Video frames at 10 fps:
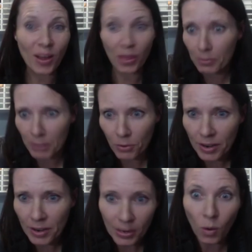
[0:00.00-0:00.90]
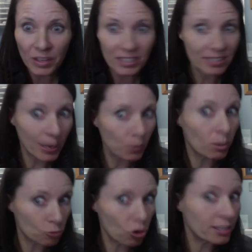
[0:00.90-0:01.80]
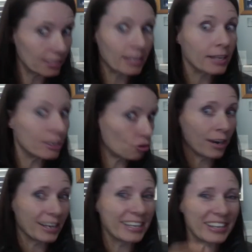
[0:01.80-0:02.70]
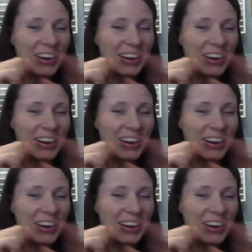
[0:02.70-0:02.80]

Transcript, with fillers: than be reading what they're saying while I'm trying to sing and trying to, you know.